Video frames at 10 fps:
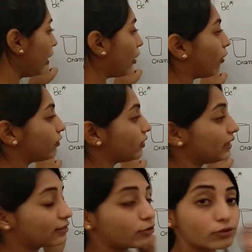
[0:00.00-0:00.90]
of
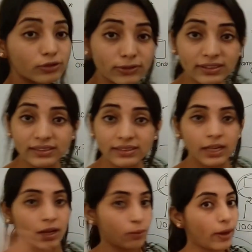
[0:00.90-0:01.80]
these two juices,
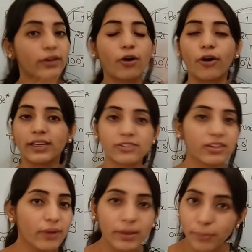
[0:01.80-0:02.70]
one orange
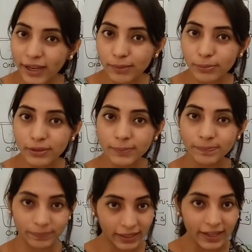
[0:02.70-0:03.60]
and one pineapple,
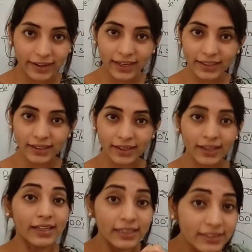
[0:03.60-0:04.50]
right?
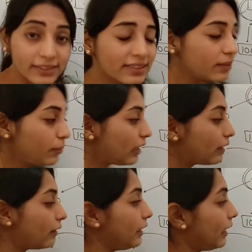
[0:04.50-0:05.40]

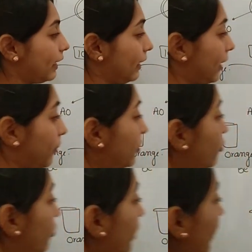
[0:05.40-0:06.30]
Similarly, in
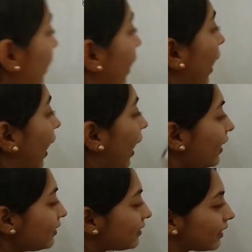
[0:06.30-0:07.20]
chemistry,
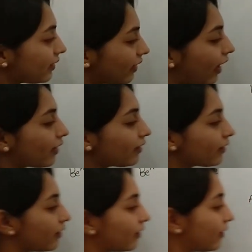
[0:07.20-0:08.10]
I said that
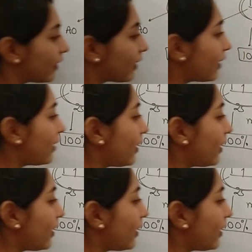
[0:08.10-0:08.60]
there